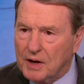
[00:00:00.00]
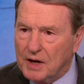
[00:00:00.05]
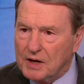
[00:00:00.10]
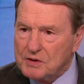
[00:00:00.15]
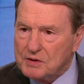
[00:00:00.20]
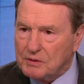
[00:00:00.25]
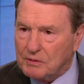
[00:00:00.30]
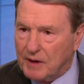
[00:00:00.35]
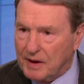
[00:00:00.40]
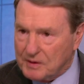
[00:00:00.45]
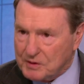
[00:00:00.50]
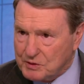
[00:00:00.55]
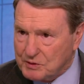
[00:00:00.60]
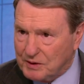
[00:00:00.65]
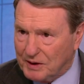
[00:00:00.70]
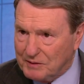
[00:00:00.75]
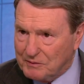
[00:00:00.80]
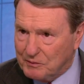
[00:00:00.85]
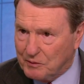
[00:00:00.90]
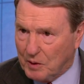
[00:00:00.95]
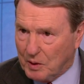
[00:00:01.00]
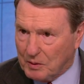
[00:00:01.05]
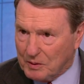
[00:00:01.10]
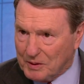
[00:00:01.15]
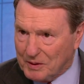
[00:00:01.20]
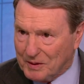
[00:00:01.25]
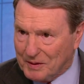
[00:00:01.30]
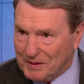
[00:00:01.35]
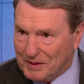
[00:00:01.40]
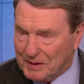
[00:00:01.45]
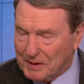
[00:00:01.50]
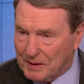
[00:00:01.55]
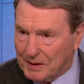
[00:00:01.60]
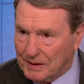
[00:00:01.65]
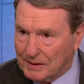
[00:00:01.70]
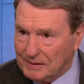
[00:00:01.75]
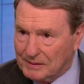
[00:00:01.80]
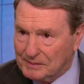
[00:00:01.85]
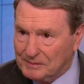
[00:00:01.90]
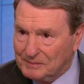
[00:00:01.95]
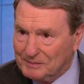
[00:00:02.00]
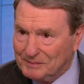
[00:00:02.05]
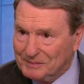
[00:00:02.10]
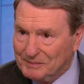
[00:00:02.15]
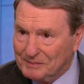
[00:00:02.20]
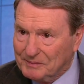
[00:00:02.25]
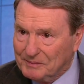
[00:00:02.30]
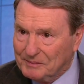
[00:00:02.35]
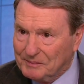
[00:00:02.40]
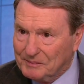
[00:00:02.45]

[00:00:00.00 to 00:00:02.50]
case are rather straightforward, are they not? Yes,